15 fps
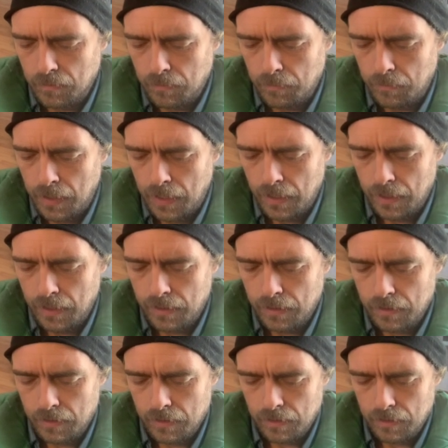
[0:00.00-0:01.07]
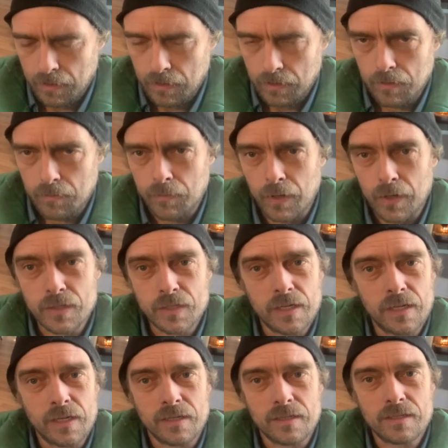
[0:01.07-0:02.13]
my
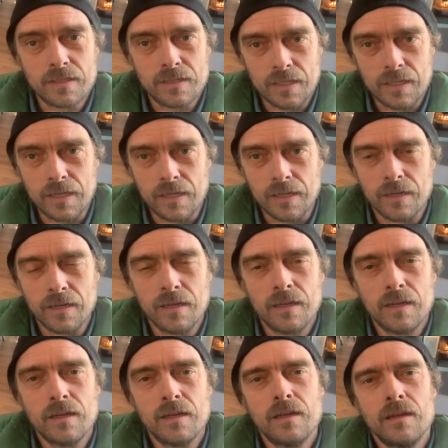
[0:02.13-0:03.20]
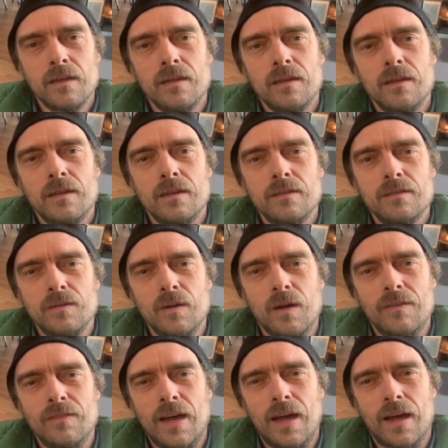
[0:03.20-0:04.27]
burgeoning scene to
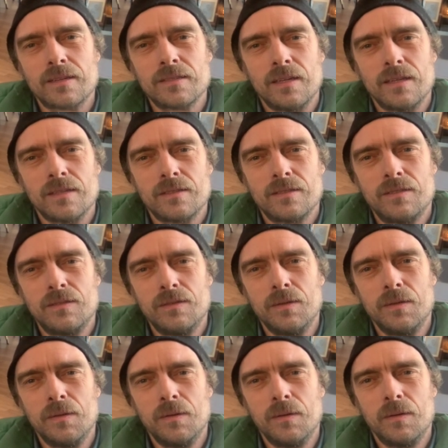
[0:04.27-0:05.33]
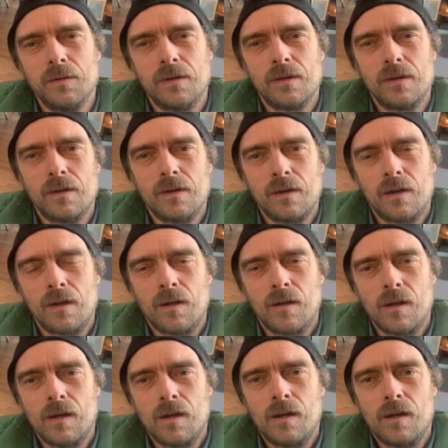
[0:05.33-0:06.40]
have access to
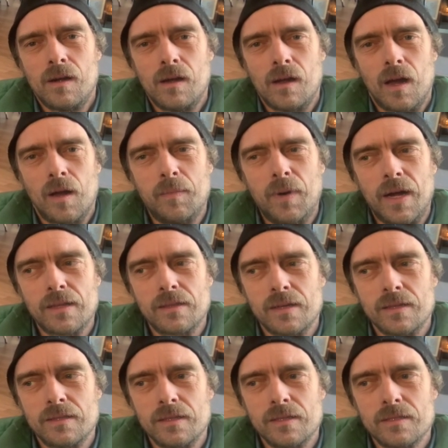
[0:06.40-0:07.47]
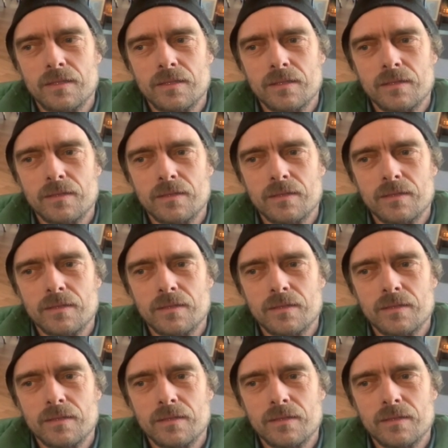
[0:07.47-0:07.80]
a bike like this.